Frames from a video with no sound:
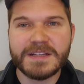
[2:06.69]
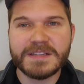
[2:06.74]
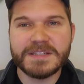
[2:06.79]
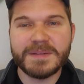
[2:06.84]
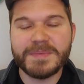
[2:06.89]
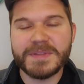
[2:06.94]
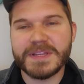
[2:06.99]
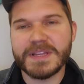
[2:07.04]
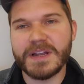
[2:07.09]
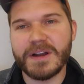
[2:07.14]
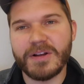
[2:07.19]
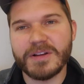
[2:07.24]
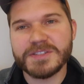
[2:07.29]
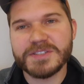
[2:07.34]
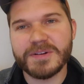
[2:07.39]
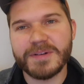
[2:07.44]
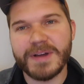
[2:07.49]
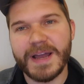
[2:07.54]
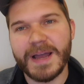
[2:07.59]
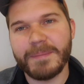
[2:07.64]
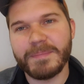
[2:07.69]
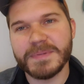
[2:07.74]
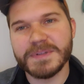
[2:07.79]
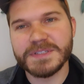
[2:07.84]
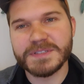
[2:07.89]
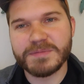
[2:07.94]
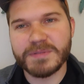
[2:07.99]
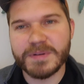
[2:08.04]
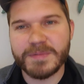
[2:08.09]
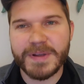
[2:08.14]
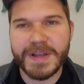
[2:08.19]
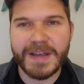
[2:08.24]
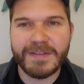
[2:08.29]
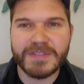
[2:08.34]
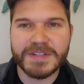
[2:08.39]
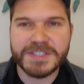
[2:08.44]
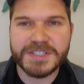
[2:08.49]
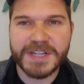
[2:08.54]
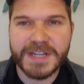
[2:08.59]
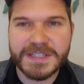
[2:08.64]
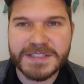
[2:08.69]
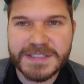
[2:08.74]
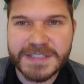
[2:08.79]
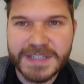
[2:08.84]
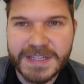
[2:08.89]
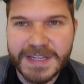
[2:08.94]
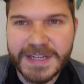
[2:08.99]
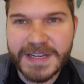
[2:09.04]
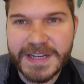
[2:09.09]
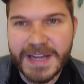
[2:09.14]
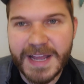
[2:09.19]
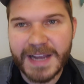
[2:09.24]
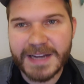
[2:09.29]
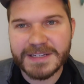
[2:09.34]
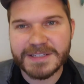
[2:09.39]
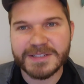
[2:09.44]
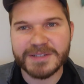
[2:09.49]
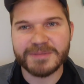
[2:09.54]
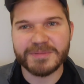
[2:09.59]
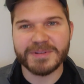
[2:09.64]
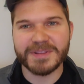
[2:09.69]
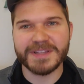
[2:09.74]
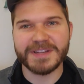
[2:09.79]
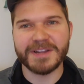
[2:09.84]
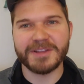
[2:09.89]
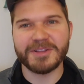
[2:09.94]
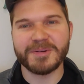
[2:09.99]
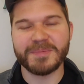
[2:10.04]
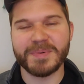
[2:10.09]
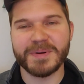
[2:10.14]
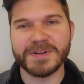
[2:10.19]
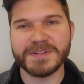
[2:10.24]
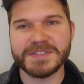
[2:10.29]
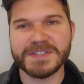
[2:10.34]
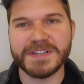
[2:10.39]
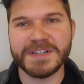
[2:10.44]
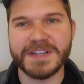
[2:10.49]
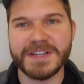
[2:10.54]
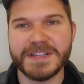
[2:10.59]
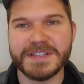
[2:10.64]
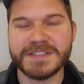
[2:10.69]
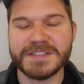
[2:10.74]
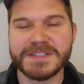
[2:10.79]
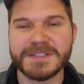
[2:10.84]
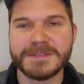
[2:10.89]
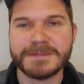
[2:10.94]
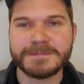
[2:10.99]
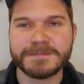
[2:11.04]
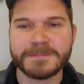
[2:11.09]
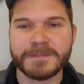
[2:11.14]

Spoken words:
Something that also happens when we have the chance to connect with another person is